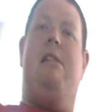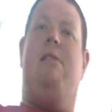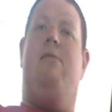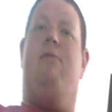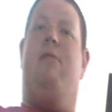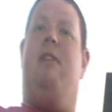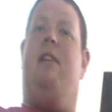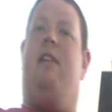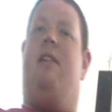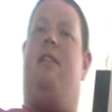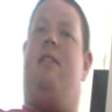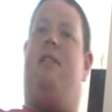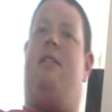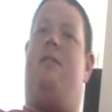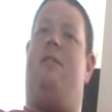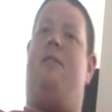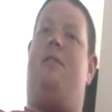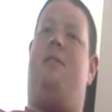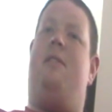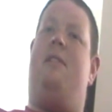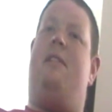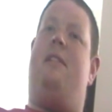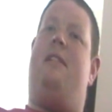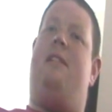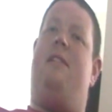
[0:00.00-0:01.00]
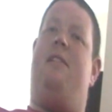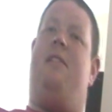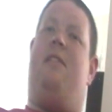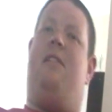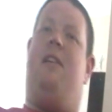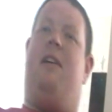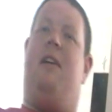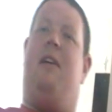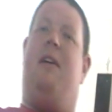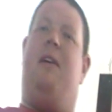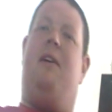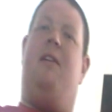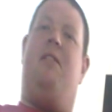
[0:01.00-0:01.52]
Didn't realise it was quite
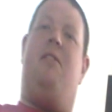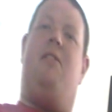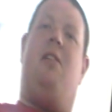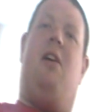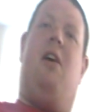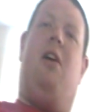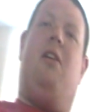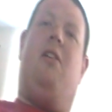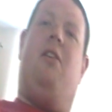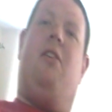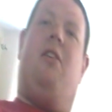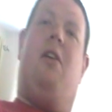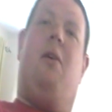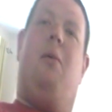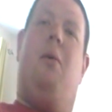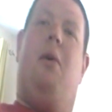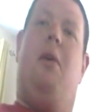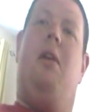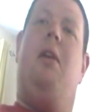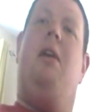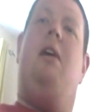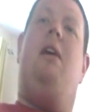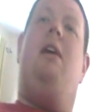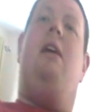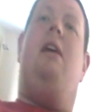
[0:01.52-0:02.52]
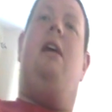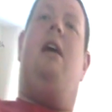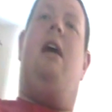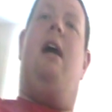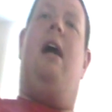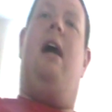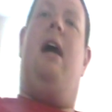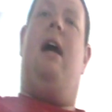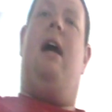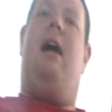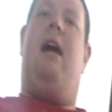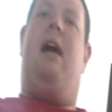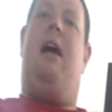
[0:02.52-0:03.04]
as uh, tight as that one.
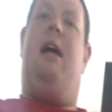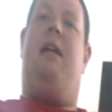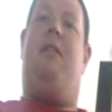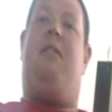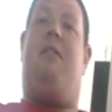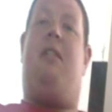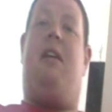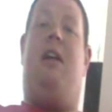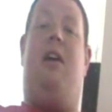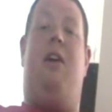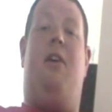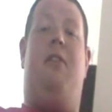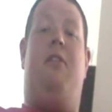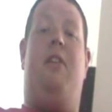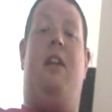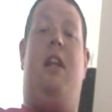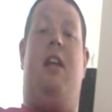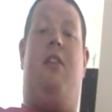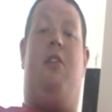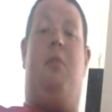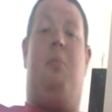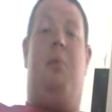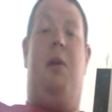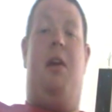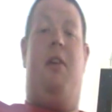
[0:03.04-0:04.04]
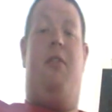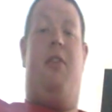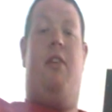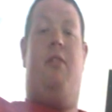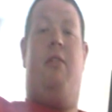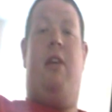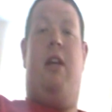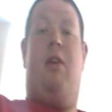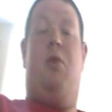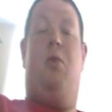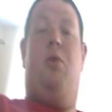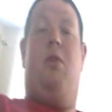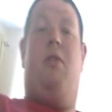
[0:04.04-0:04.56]
Uh, and Kelvin has a
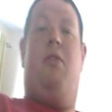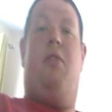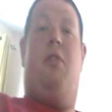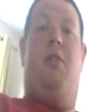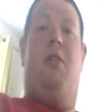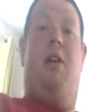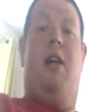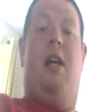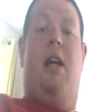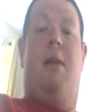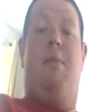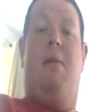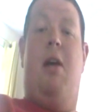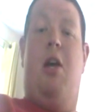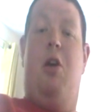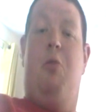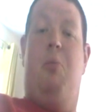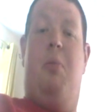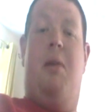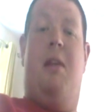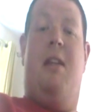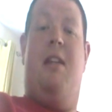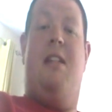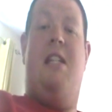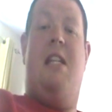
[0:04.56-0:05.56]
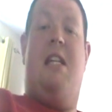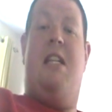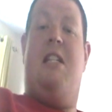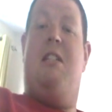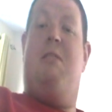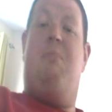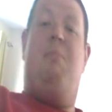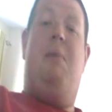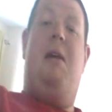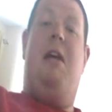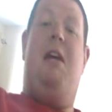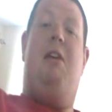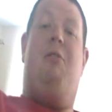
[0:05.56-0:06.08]
perfect record of 3. I'm hoping that
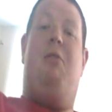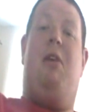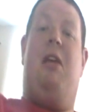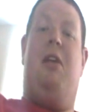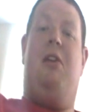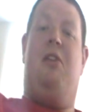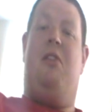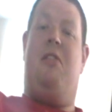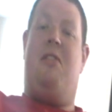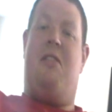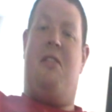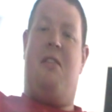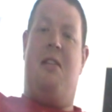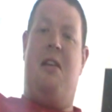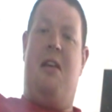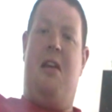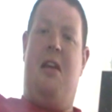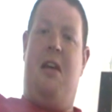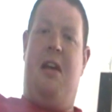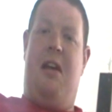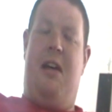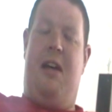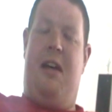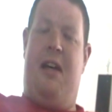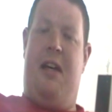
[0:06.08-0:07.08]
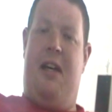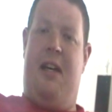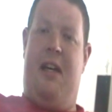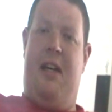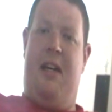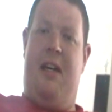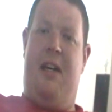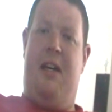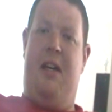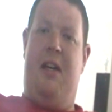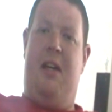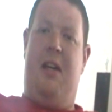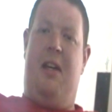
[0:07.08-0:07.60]
experience.
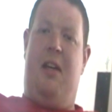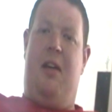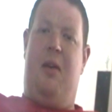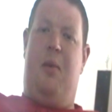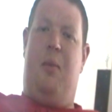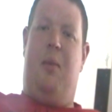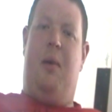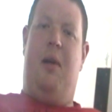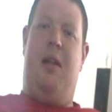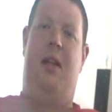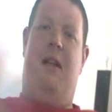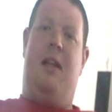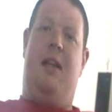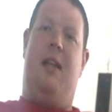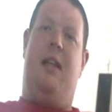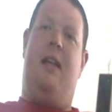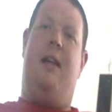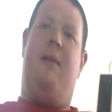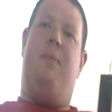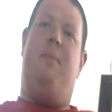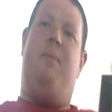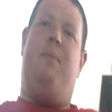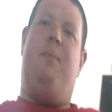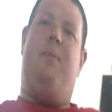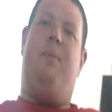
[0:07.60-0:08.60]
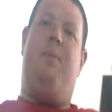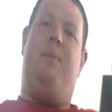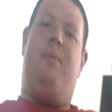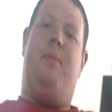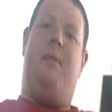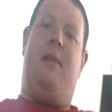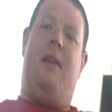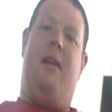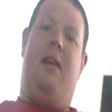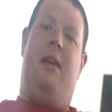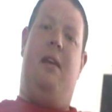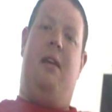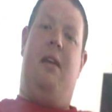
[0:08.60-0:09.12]
Uh, will um,
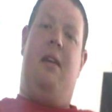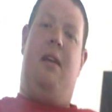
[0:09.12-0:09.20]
